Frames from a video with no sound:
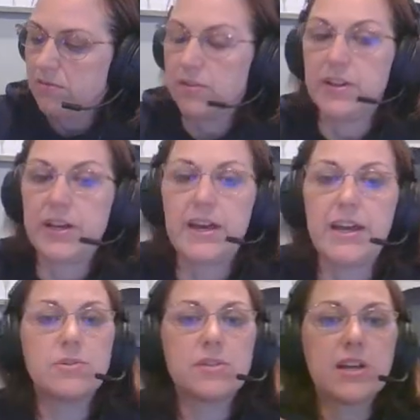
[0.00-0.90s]
Okay,
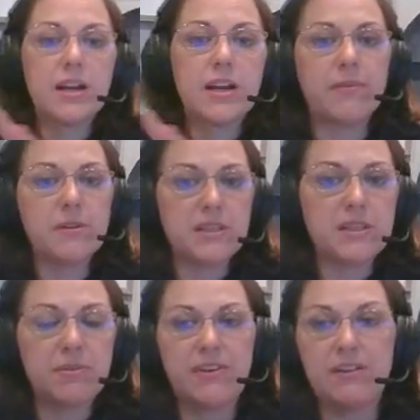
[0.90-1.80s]
so it's got to come from the
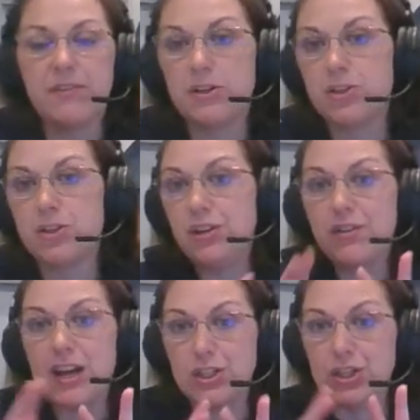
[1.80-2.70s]
simplified function, and you've
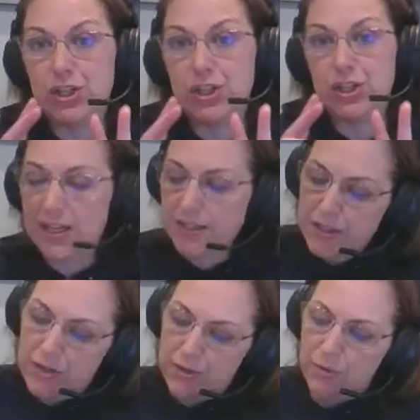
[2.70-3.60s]
got two things to
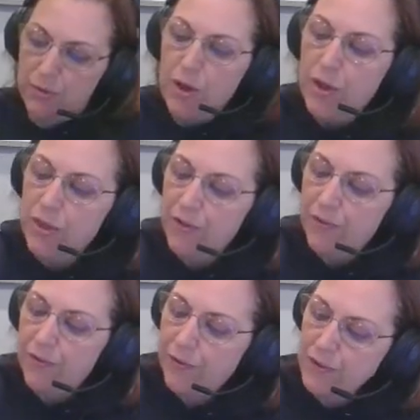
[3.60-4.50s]
do. The
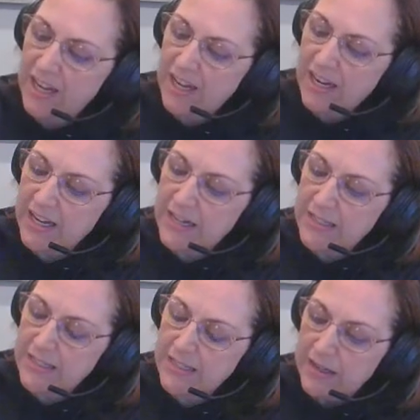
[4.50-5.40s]
first thing
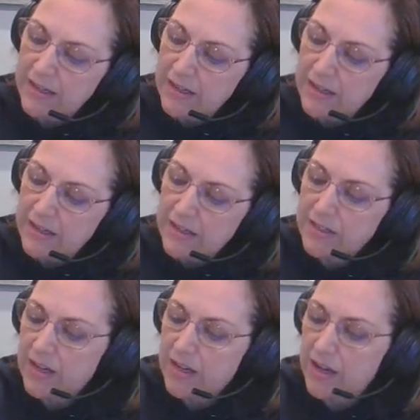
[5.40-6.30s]
is
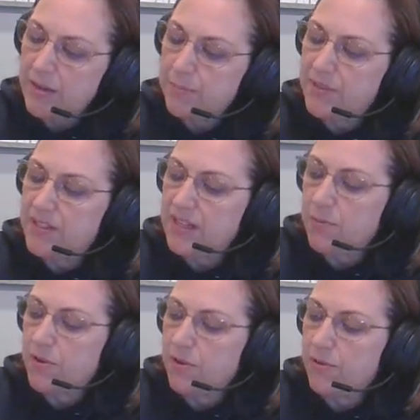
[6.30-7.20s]
sub
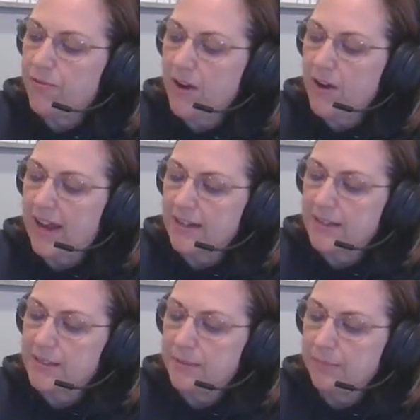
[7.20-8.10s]
zero for
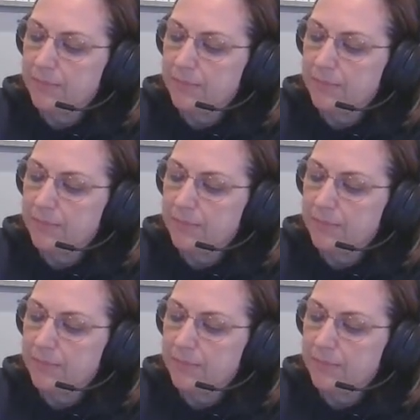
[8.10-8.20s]
x.